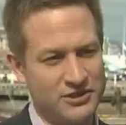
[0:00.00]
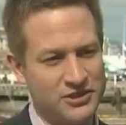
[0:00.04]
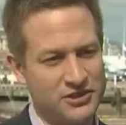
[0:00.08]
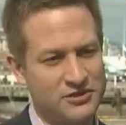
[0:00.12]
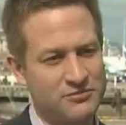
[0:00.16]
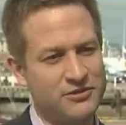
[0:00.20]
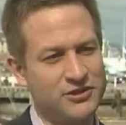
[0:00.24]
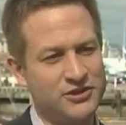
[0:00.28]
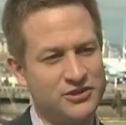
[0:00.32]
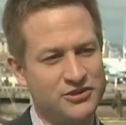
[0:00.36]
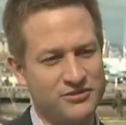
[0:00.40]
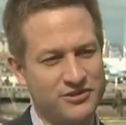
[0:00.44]

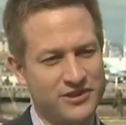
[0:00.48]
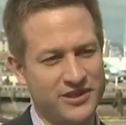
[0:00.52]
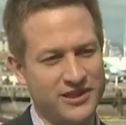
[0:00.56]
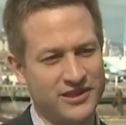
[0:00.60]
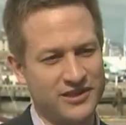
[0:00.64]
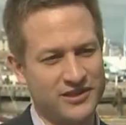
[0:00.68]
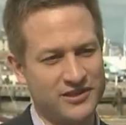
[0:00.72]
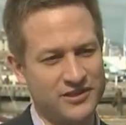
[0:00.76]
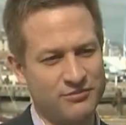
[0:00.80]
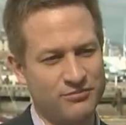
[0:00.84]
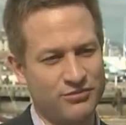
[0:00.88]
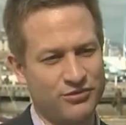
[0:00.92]
should be
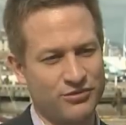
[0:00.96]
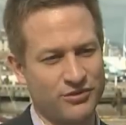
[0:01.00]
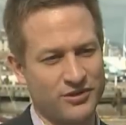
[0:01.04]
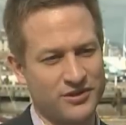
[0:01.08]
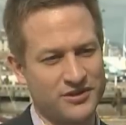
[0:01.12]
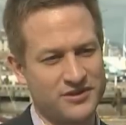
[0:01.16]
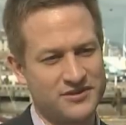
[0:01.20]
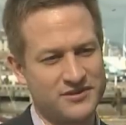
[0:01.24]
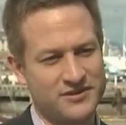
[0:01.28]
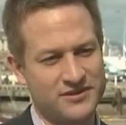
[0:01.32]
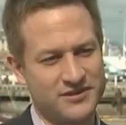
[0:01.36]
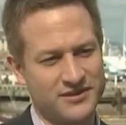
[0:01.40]
joining other
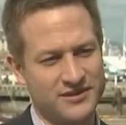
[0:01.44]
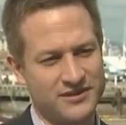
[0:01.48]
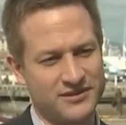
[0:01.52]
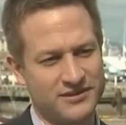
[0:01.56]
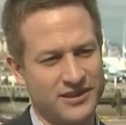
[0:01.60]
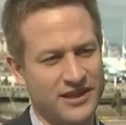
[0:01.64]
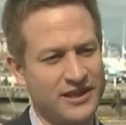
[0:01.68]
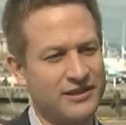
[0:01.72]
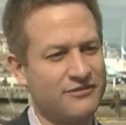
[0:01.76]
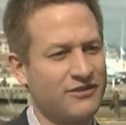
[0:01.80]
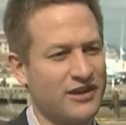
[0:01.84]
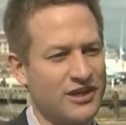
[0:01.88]
ports uh,
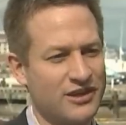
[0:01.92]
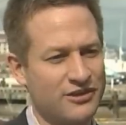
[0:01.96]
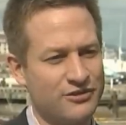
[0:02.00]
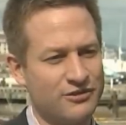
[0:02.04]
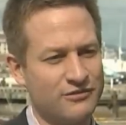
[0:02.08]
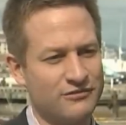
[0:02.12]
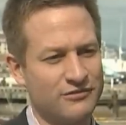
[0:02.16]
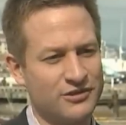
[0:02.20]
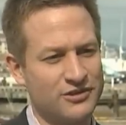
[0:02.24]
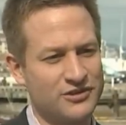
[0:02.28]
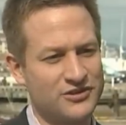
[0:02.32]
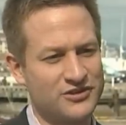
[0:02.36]
like
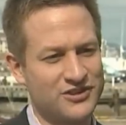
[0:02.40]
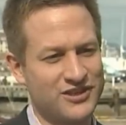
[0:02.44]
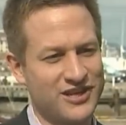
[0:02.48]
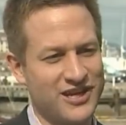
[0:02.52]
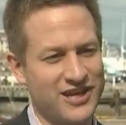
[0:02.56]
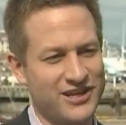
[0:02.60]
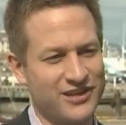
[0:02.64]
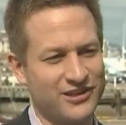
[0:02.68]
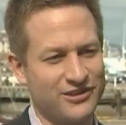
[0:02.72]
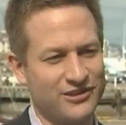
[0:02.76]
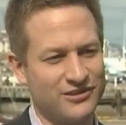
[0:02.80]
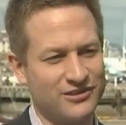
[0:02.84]
Vancouver and
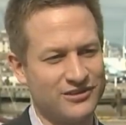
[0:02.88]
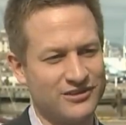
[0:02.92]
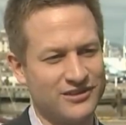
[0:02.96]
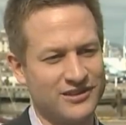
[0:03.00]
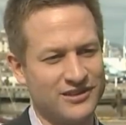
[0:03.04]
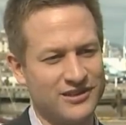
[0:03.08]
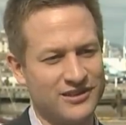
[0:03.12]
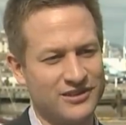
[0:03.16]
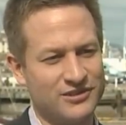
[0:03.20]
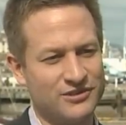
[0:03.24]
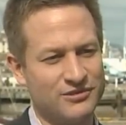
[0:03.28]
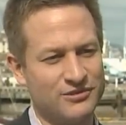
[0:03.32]
Seattle
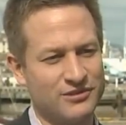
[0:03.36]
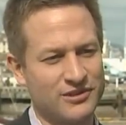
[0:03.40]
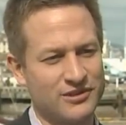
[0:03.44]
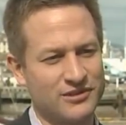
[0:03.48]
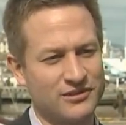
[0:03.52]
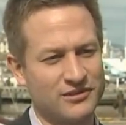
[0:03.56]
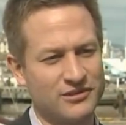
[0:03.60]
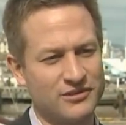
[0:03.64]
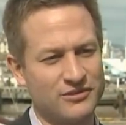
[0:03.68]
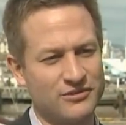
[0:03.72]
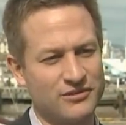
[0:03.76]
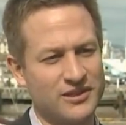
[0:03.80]
uh, who
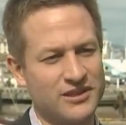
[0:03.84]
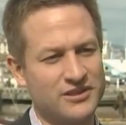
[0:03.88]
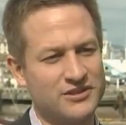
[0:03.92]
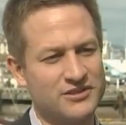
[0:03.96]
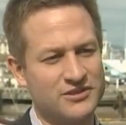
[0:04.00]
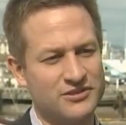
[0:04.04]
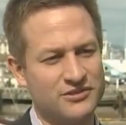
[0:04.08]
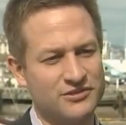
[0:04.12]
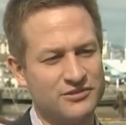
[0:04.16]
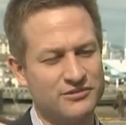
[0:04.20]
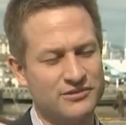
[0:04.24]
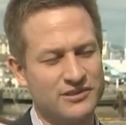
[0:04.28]
are going
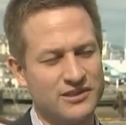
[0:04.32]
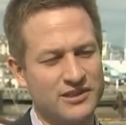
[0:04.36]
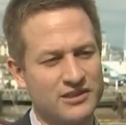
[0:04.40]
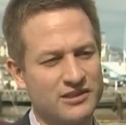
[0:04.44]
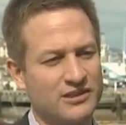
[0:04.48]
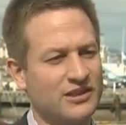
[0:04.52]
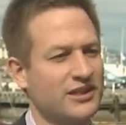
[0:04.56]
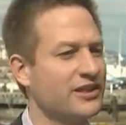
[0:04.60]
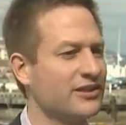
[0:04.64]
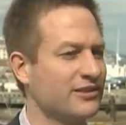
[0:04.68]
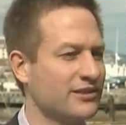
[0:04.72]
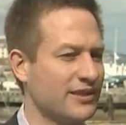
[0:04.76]
to uh,
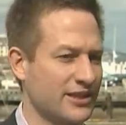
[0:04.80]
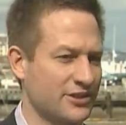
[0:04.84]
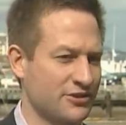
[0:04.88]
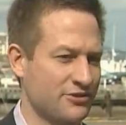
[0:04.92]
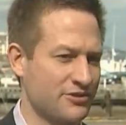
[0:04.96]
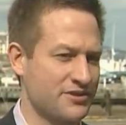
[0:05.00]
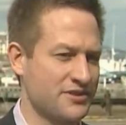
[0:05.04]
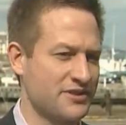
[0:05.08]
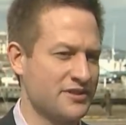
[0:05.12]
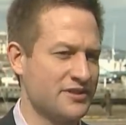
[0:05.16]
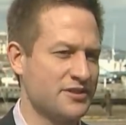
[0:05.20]
clean electricity